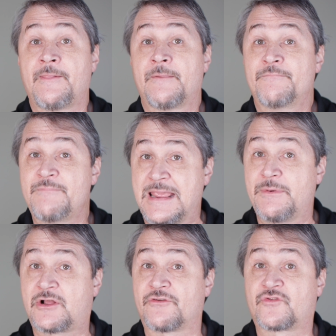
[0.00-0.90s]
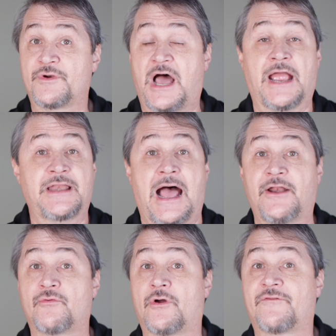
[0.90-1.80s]
Maybe close to a 9. I
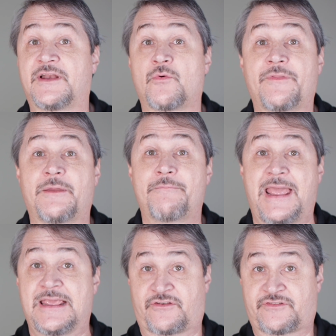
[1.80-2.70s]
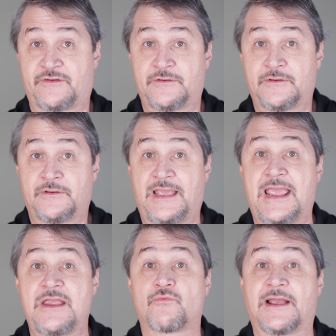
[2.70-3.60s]
don't know of anyone that makes
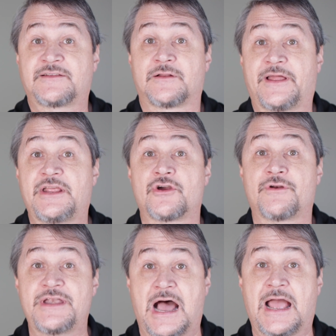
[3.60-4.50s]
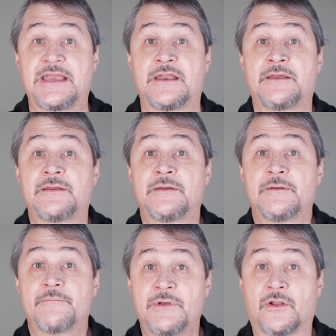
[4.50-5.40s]
a rectilinear 9
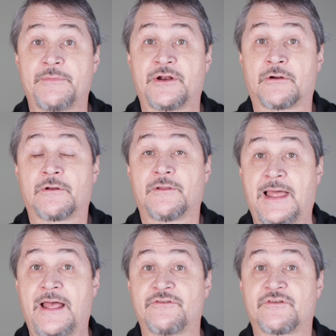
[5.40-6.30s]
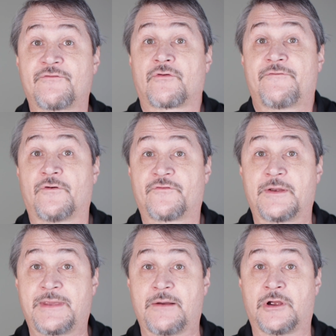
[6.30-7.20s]
millimeter lens for a full
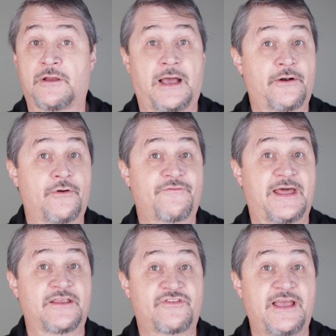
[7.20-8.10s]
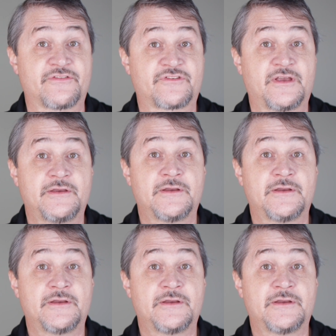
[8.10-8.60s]
frame camera. I don't know if that exists.